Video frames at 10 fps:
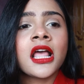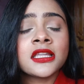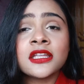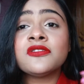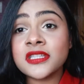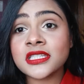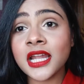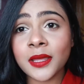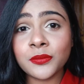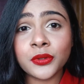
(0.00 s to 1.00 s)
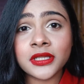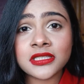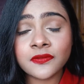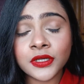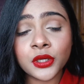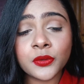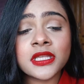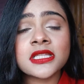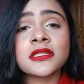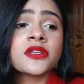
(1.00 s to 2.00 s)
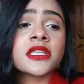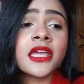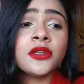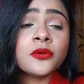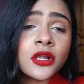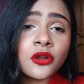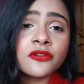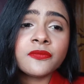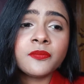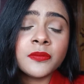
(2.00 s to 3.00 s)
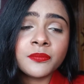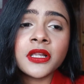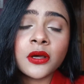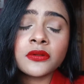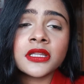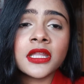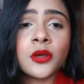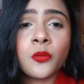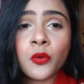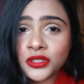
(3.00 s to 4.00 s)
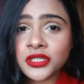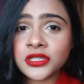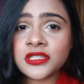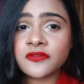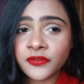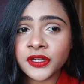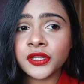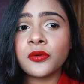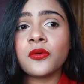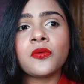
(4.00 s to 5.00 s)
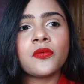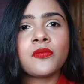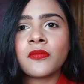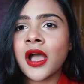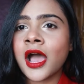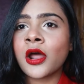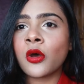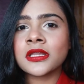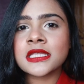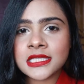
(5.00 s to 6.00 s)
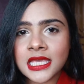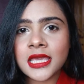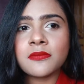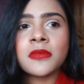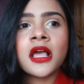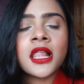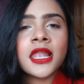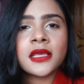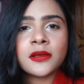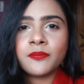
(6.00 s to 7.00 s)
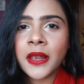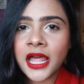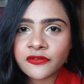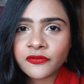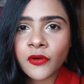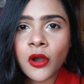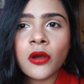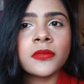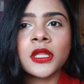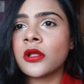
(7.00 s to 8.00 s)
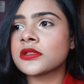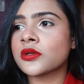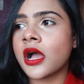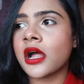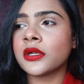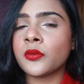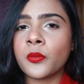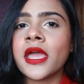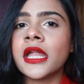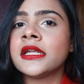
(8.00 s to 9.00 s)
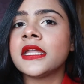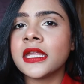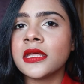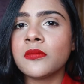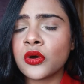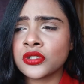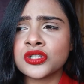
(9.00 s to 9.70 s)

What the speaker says: the reason I'm doing this video is I know a lot of people out there watching this video are on the same like platform. They also can't wear denim or